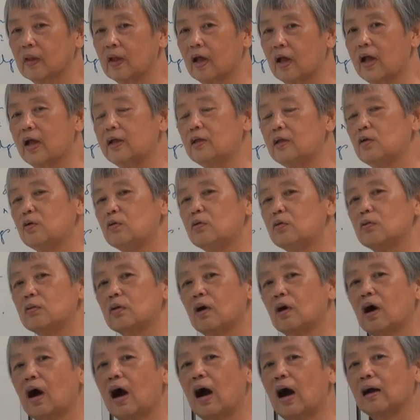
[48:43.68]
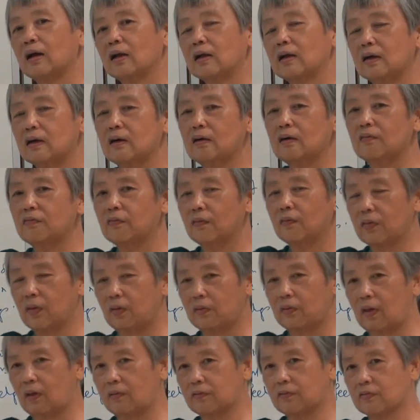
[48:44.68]
And you do not hunker for the
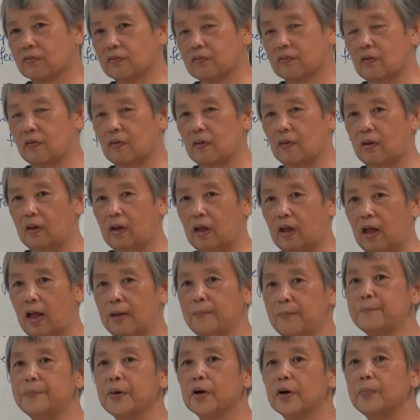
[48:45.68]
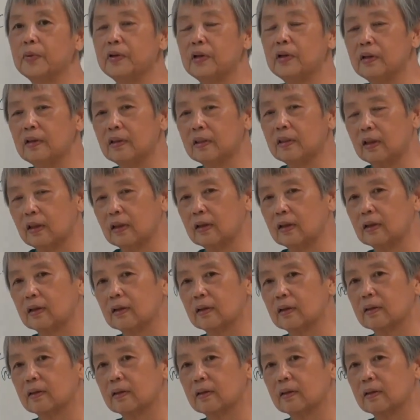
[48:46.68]
next impermanent thing.